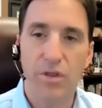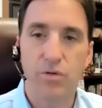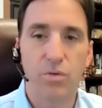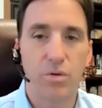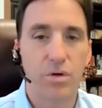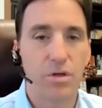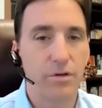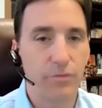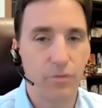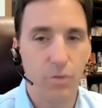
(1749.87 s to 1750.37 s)

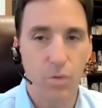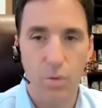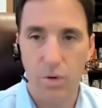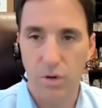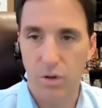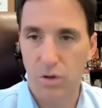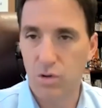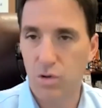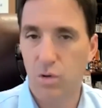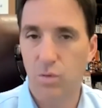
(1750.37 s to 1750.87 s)

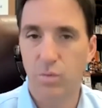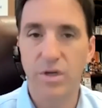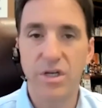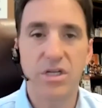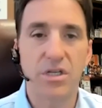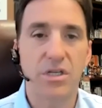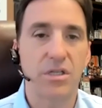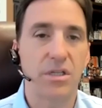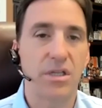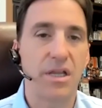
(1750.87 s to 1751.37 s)
divorce, or
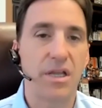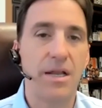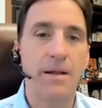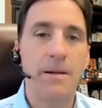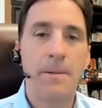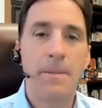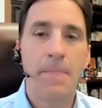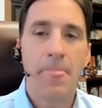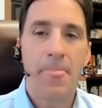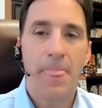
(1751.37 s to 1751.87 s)
recently
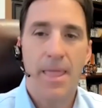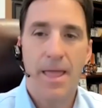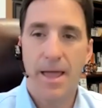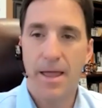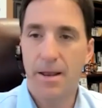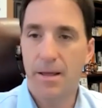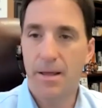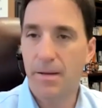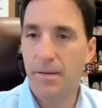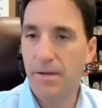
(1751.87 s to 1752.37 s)

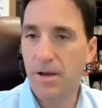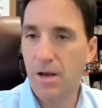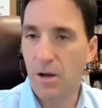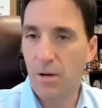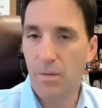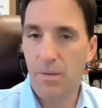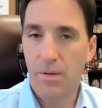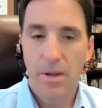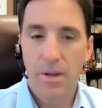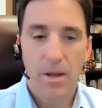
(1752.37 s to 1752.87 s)
had
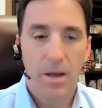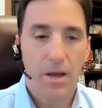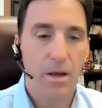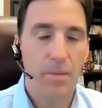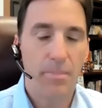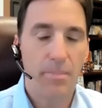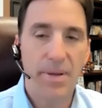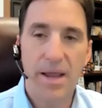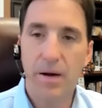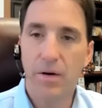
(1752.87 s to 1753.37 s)

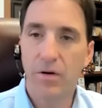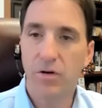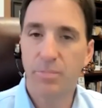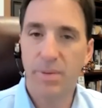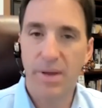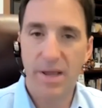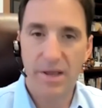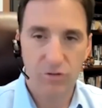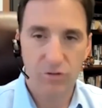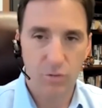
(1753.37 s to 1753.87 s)
parents
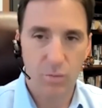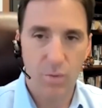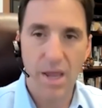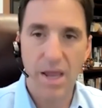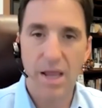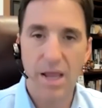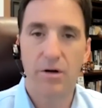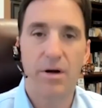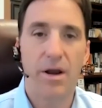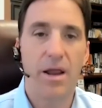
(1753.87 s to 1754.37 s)
pass away
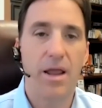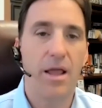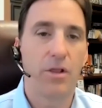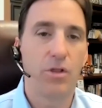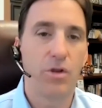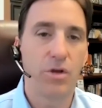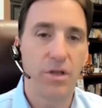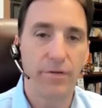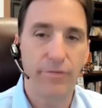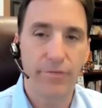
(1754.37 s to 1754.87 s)
and are
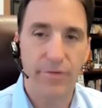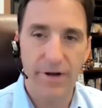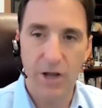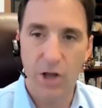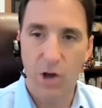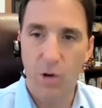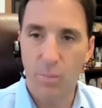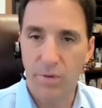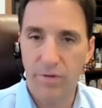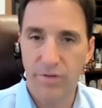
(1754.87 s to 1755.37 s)
looking for
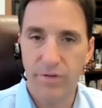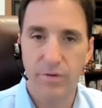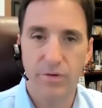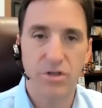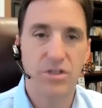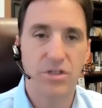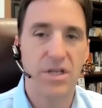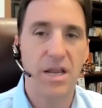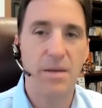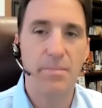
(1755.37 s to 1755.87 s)
help with their
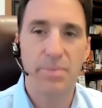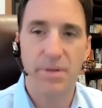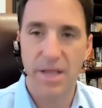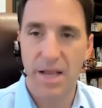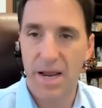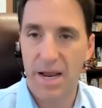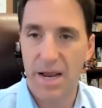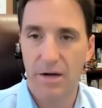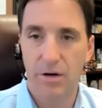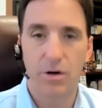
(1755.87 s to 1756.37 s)
estate
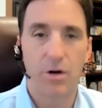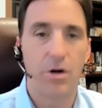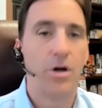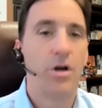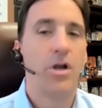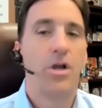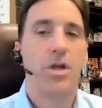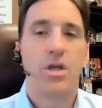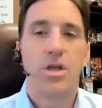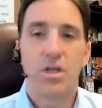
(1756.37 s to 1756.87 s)
plan, or
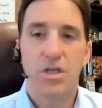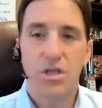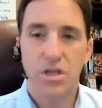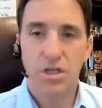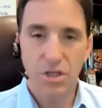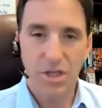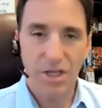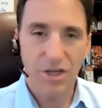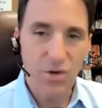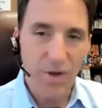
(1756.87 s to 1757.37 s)

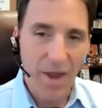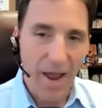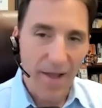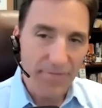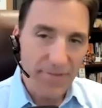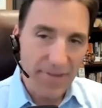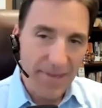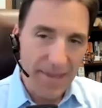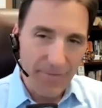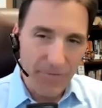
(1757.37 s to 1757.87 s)
like, you have
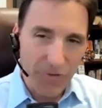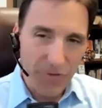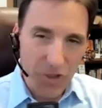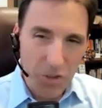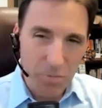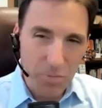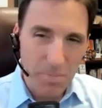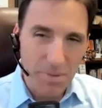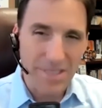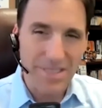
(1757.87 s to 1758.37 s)
to give
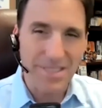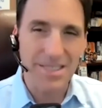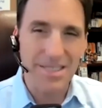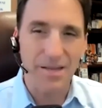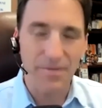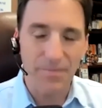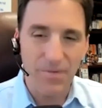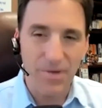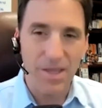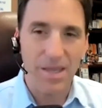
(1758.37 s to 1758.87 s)

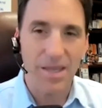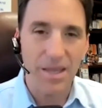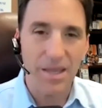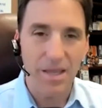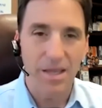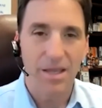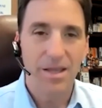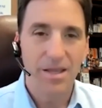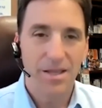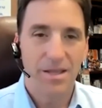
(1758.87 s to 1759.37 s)
specific
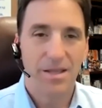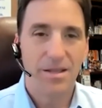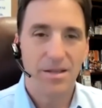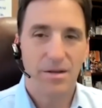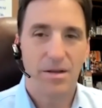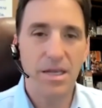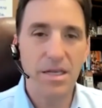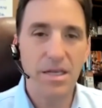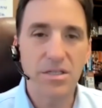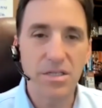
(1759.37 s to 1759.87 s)

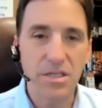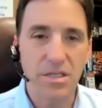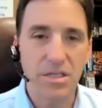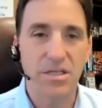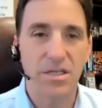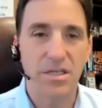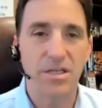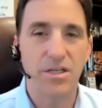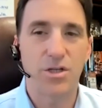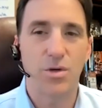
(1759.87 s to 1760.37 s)

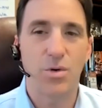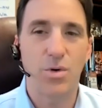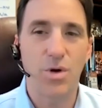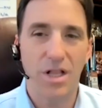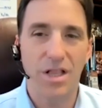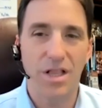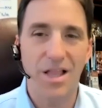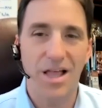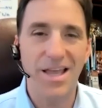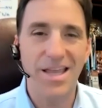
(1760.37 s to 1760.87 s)
instances so
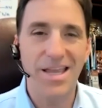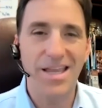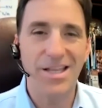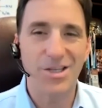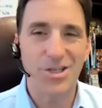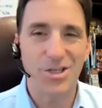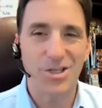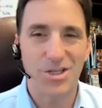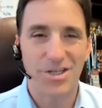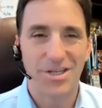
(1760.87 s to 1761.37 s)

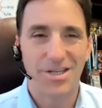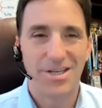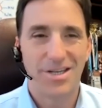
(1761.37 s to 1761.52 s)
clients